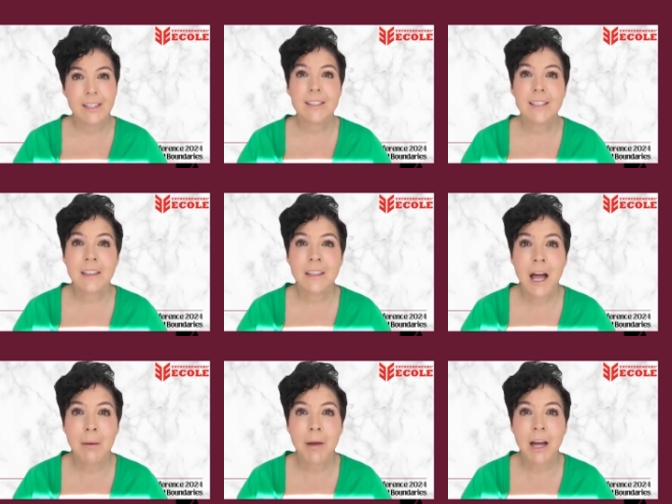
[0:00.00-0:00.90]
Skill
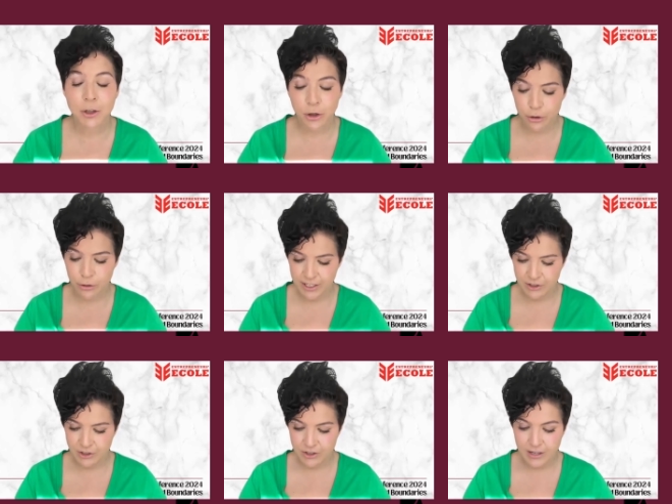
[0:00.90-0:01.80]
up on
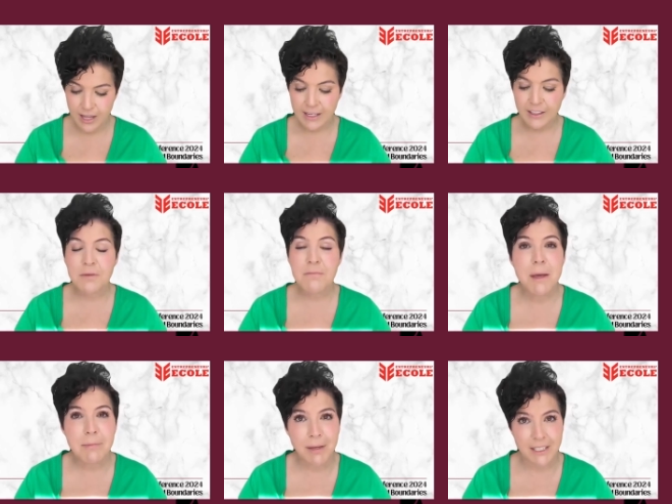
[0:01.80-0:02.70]
courage and
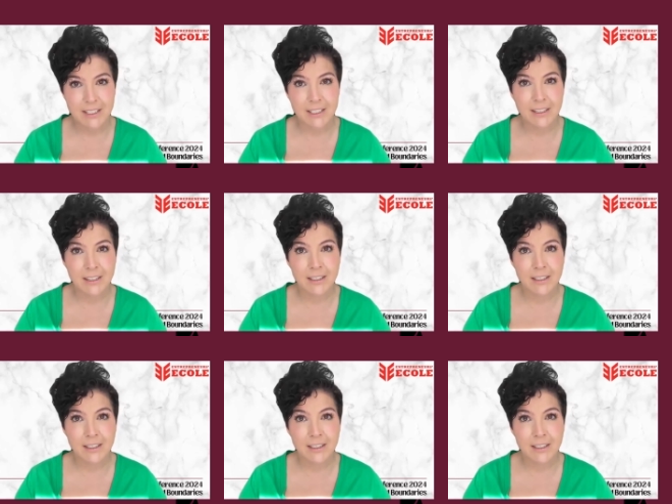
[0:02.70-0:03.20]
commitment.